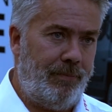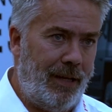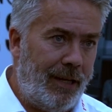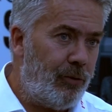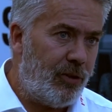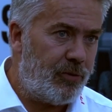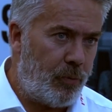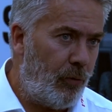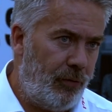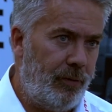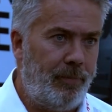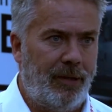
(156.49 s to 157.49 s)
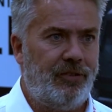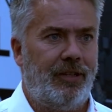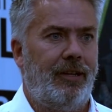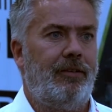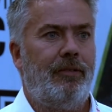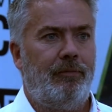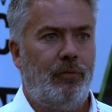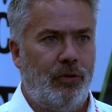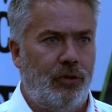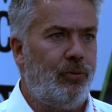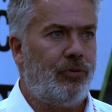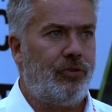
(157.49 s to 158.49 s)
increased profit, basically,
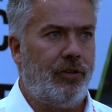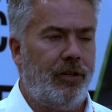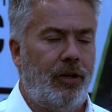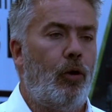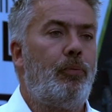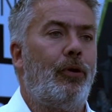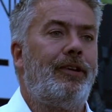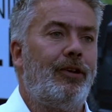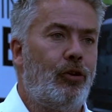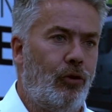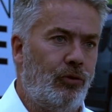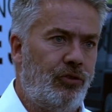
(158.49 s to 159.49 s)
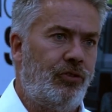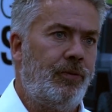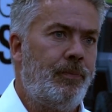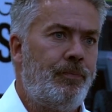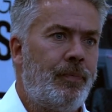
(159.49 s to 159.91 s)
reduced operating costs.